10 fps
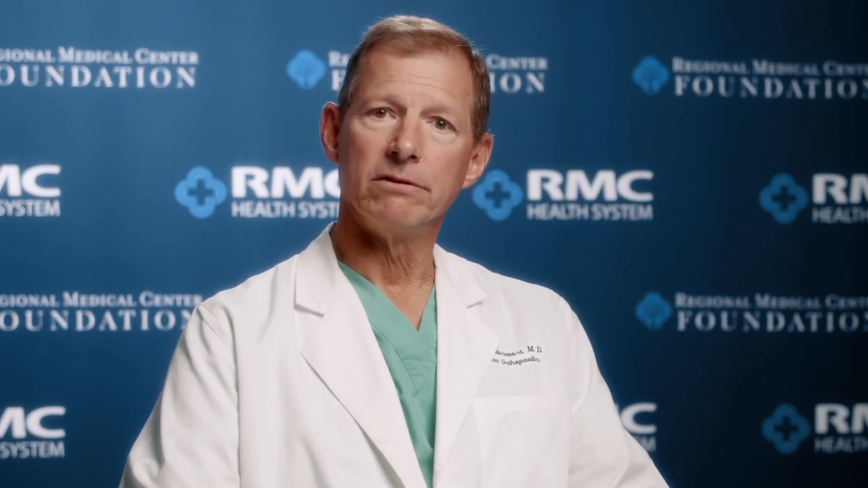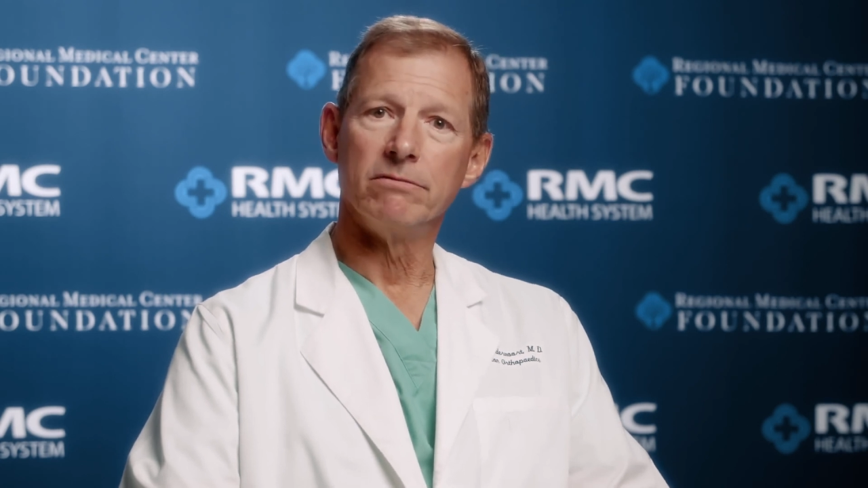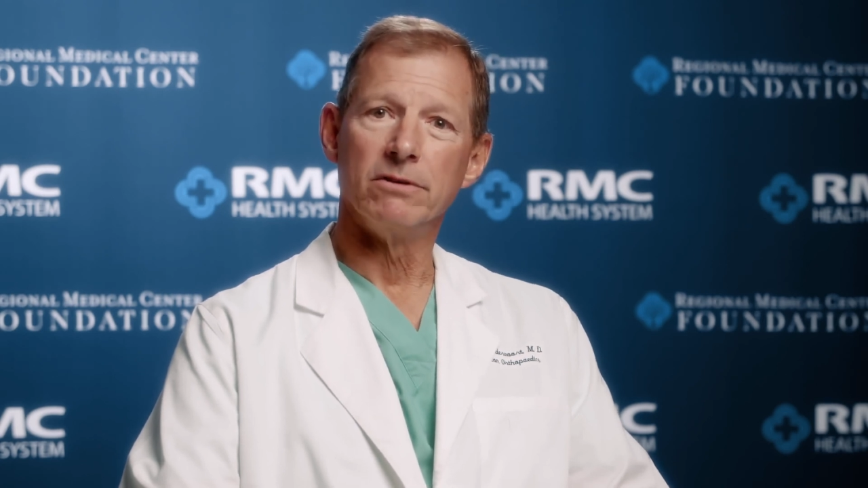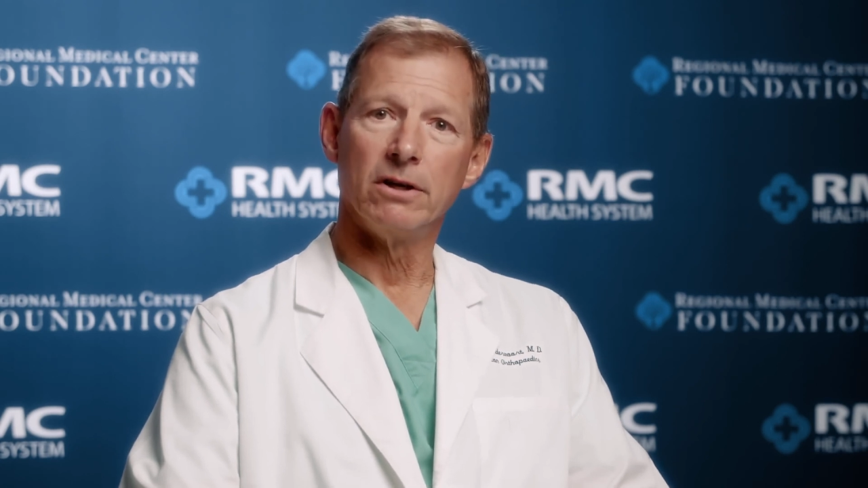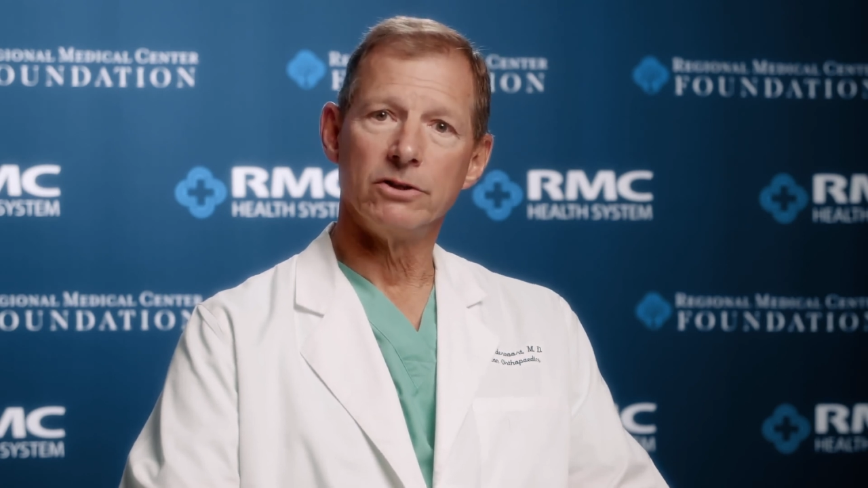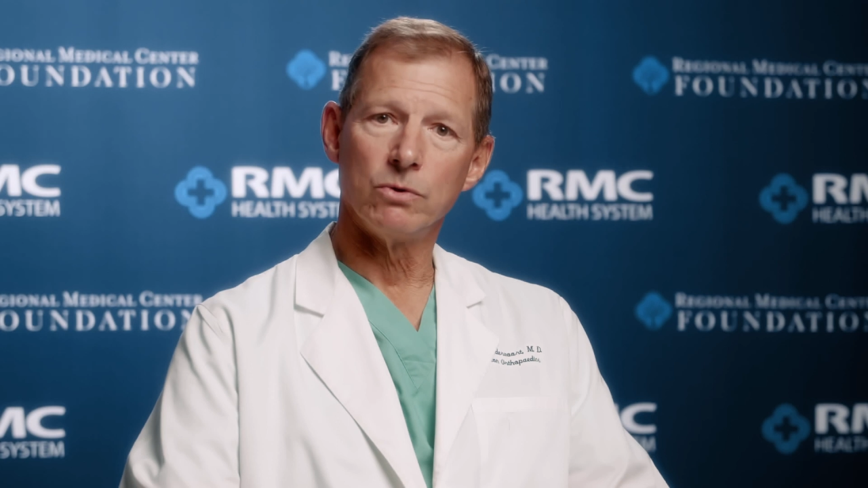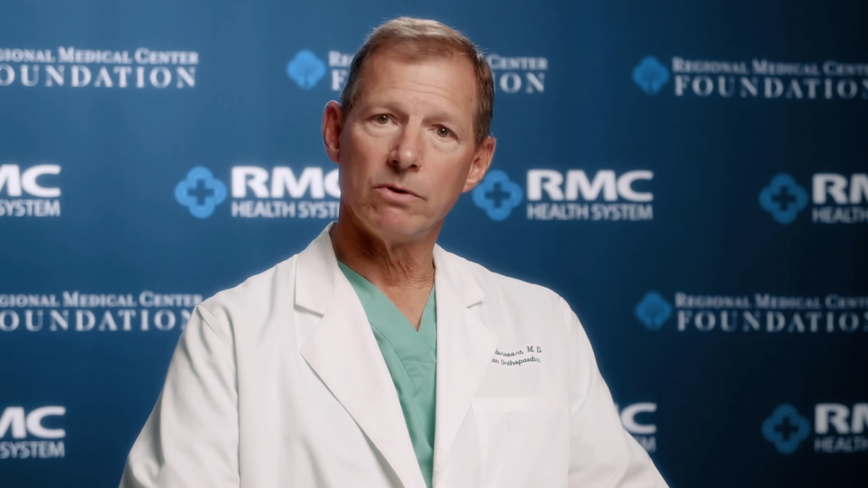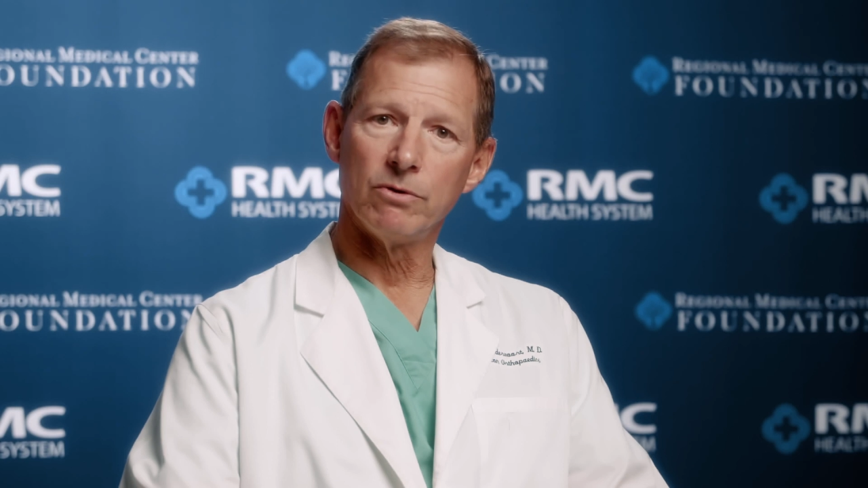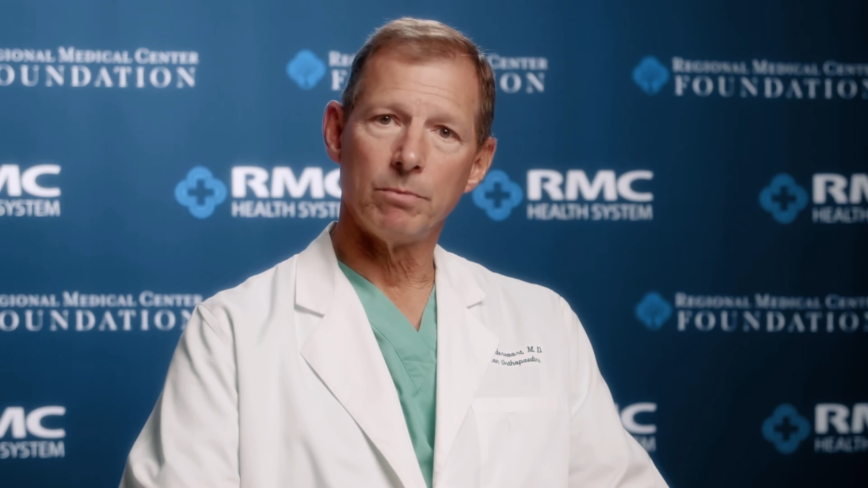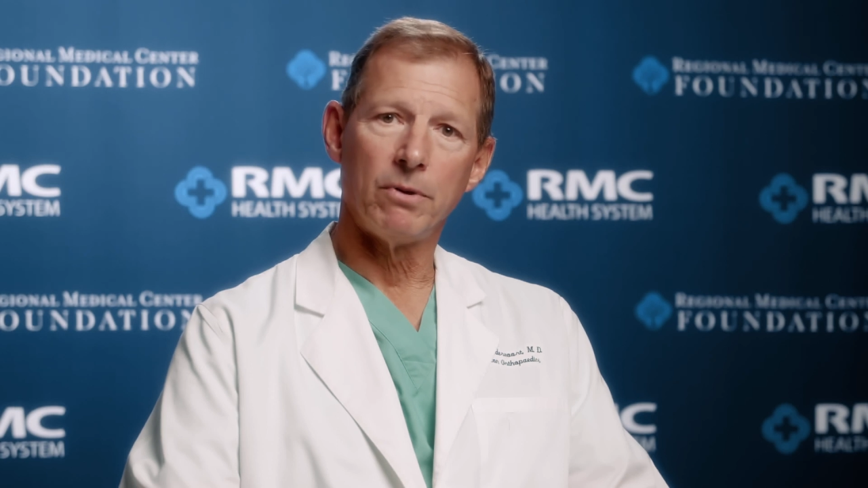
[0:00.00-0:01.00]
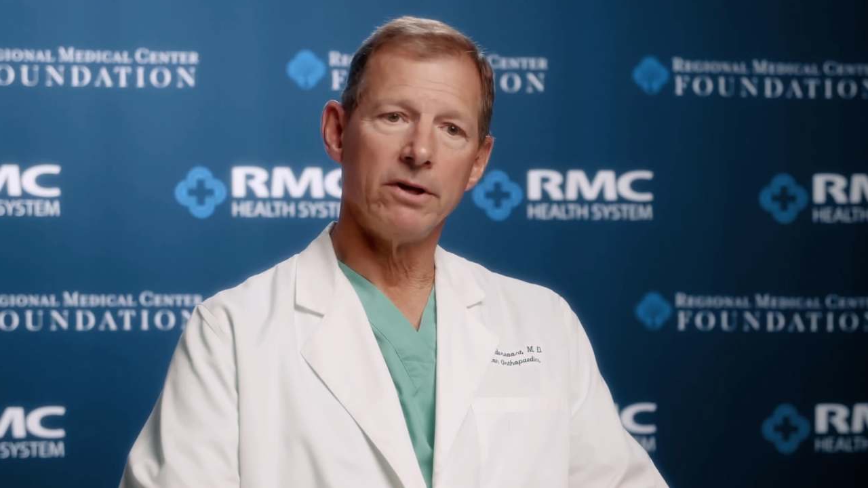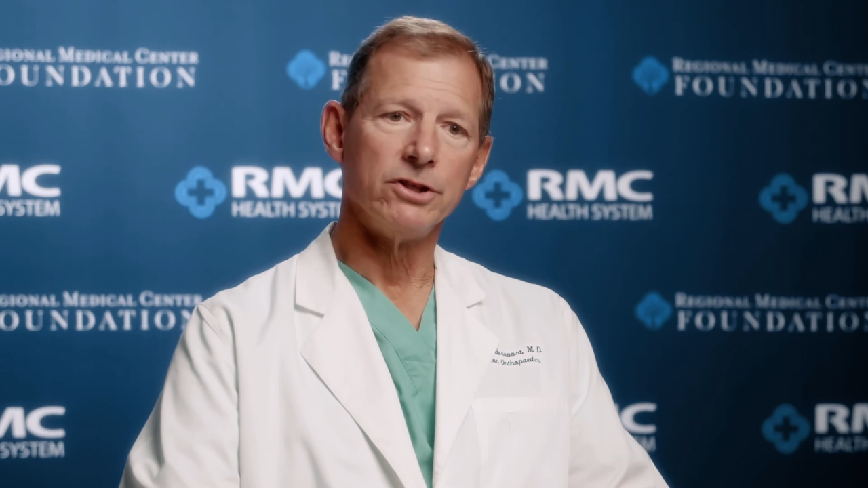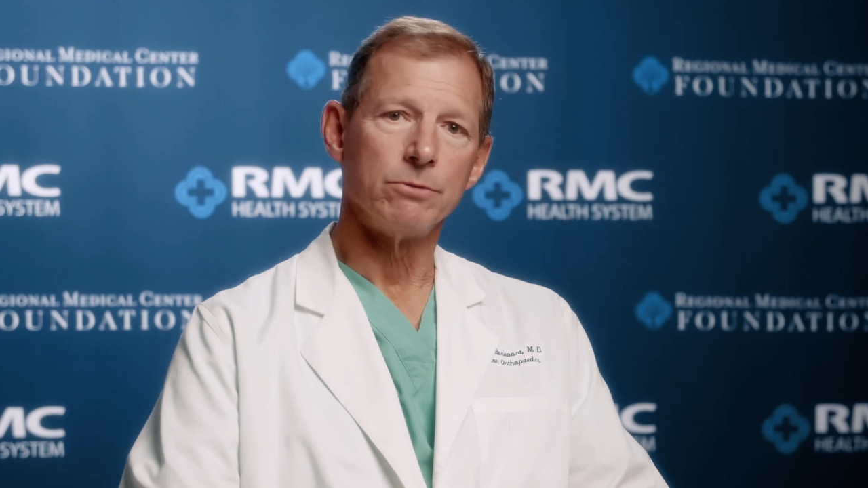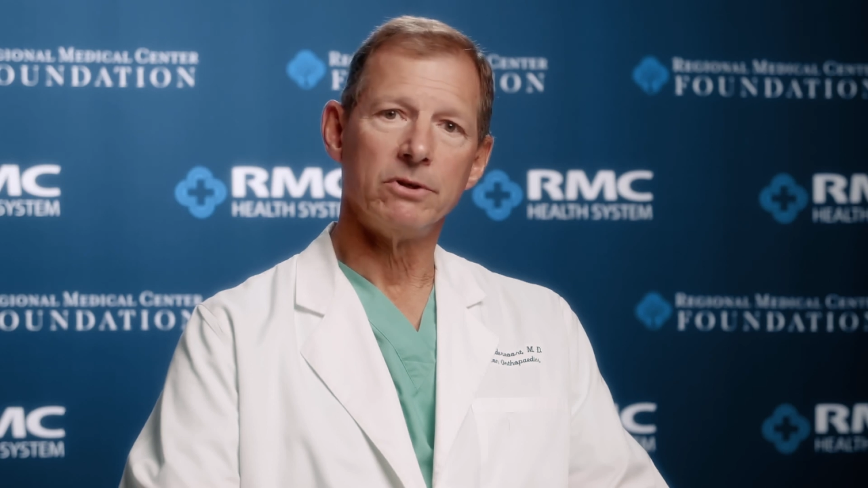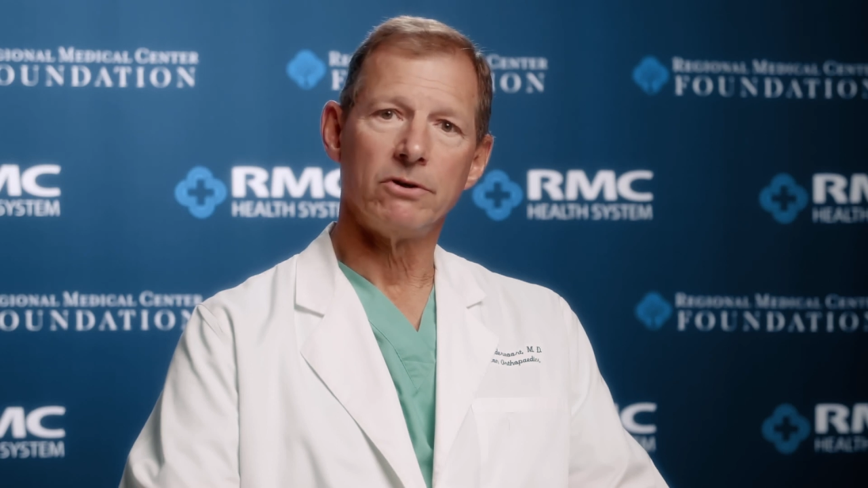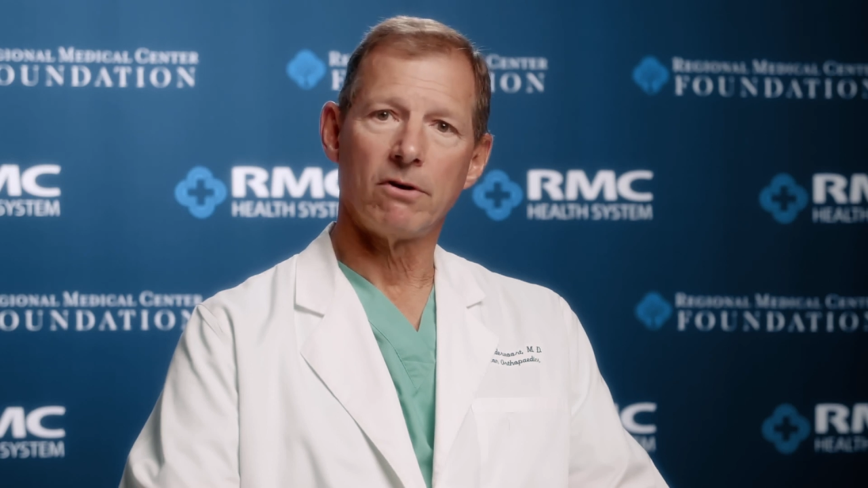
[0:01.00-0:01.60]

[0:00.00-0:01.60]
and joint replacement,